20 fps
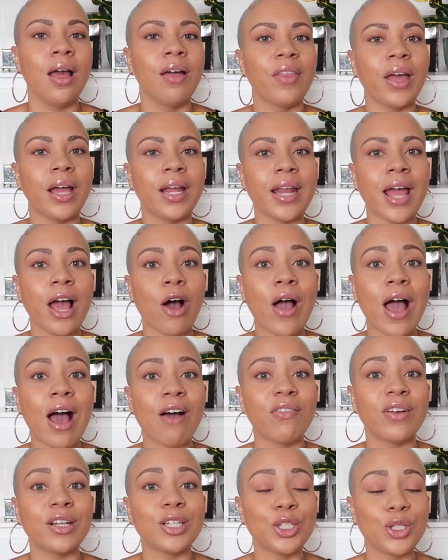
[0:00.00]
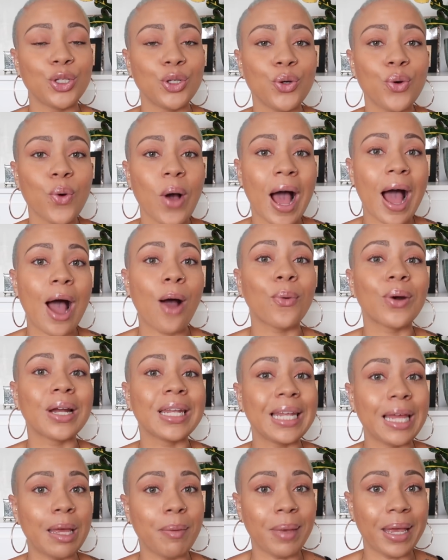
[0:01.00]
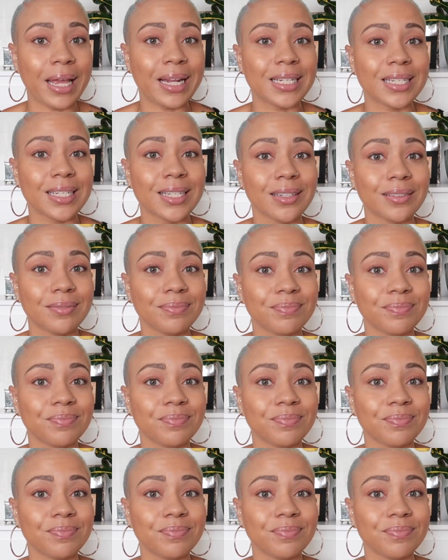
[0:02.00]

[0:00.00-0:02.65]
they now have a 2-hour limit.